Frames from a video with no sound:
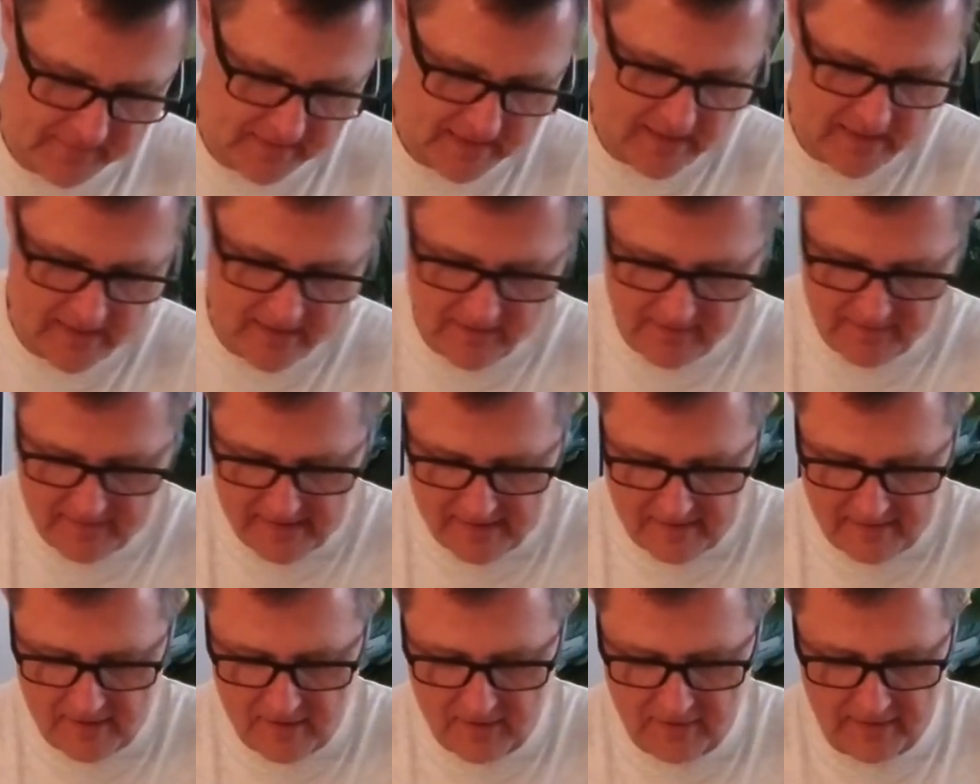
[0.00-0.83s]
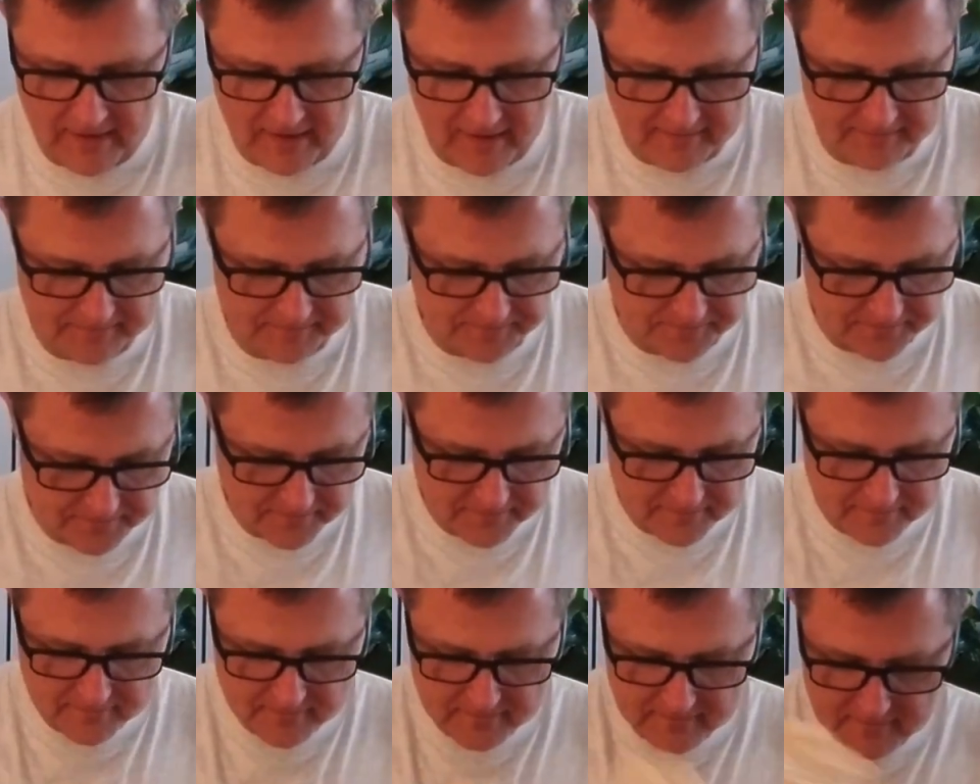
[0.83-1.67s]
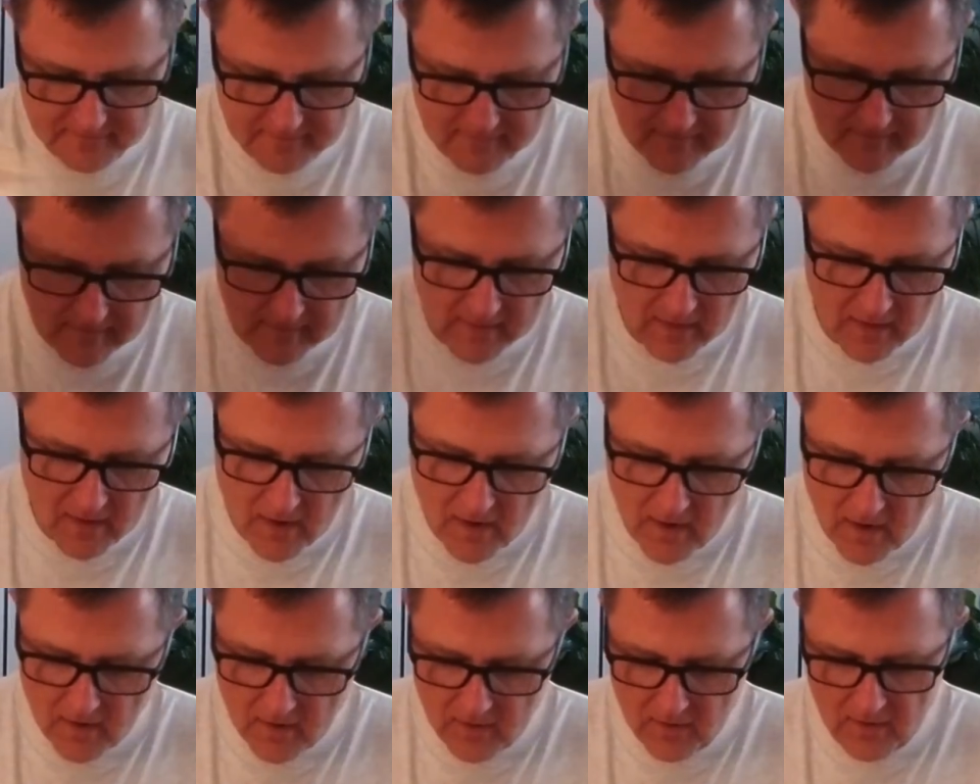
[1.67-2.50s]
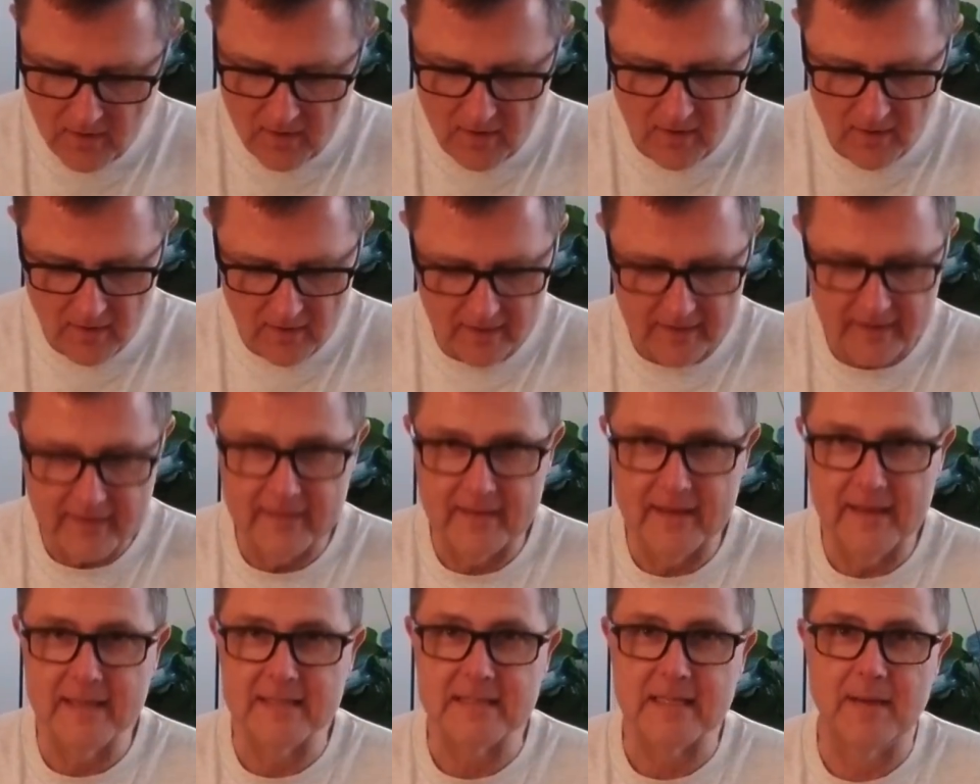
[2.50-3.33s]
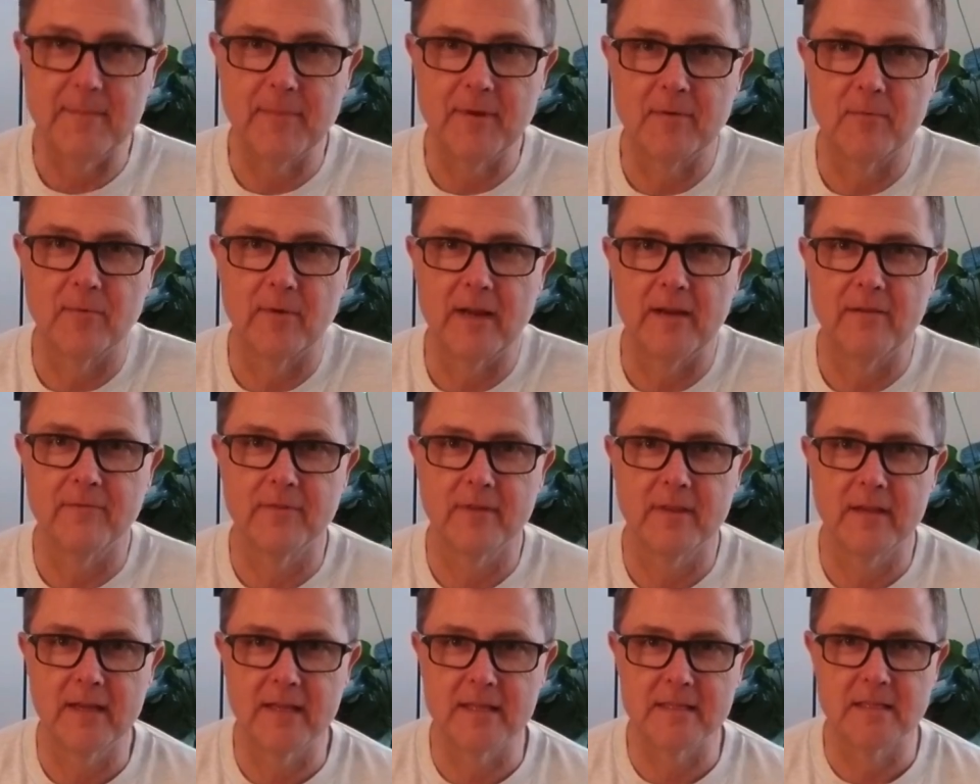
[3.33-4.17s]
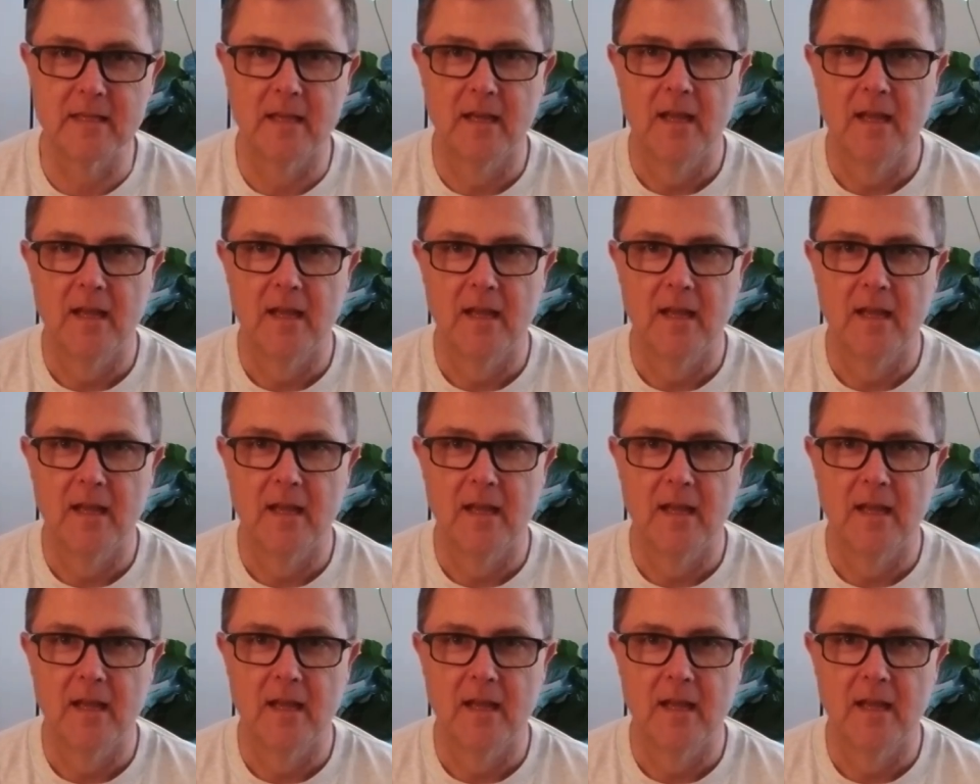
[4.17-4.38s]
I don't even go there. Oh, look at this, I've been waiting for this.